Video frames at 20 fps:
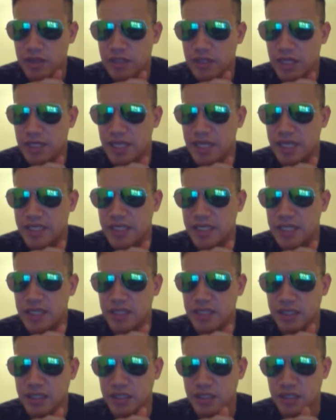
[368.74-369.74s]
and I
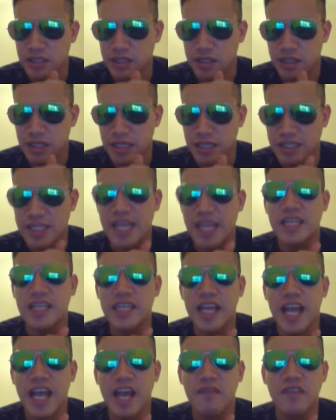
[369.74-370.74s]
didn't
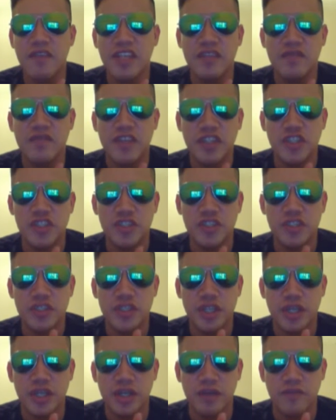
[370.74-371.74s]
exactly have any
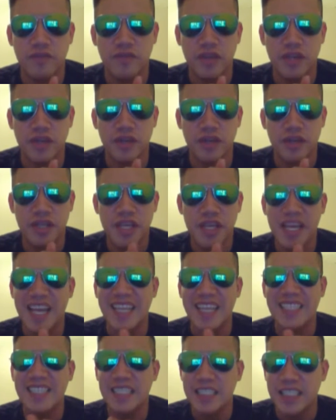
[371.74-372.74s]
visions of uh,
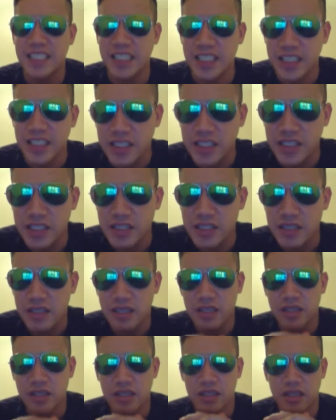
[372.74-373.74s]
entities,
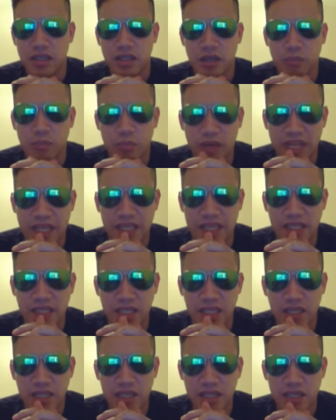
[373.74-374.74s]
but I
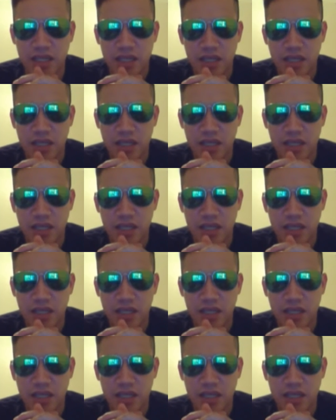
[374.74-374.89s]
did,